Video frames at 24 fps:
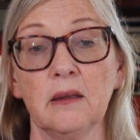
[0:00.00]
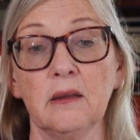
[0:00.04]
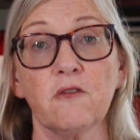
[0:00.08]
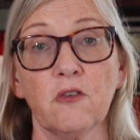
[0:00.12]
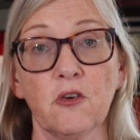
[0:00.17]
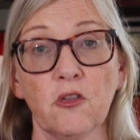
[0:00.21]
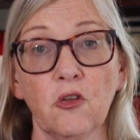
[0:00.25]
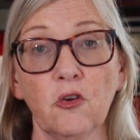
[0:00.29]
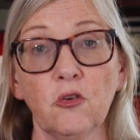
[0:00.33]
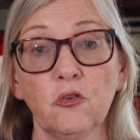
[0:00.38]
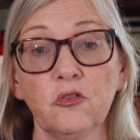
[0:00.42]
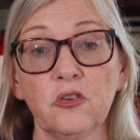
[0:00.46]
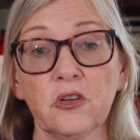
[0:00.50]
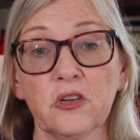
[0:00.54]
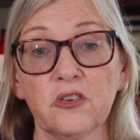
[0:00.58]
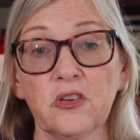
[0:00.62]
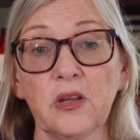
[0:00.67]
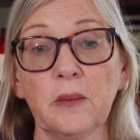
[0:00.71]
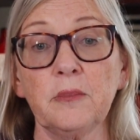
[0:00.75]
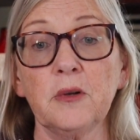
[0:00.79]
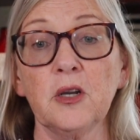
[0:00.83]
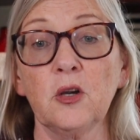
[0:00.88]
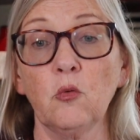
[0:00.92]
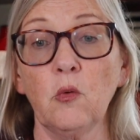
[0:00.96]
For those
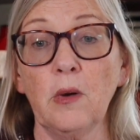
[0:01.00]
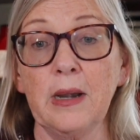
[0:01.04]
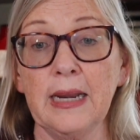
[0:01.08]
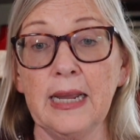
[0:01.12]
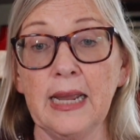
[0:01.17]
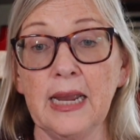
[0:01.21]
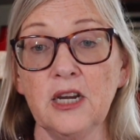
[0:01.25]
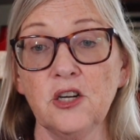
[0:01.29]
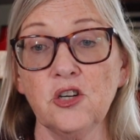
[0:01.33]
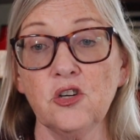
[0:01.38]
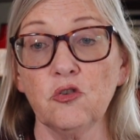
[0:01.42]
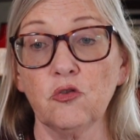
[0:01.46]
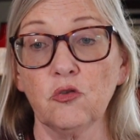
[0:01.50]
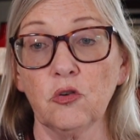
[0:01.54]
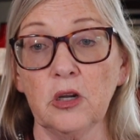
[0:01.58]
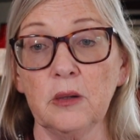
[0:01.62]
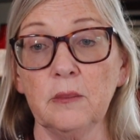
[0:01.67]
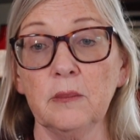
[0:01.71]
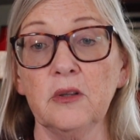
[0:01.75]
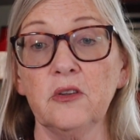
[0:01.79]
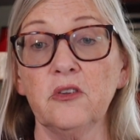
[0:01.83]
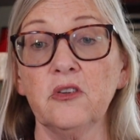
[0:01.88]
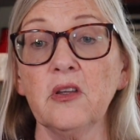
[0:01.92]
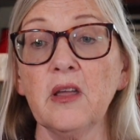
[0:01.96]
accepting radiation
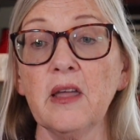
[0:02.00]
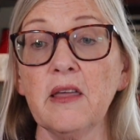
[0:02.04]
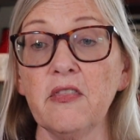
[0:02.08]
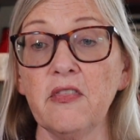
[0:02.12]
treatments,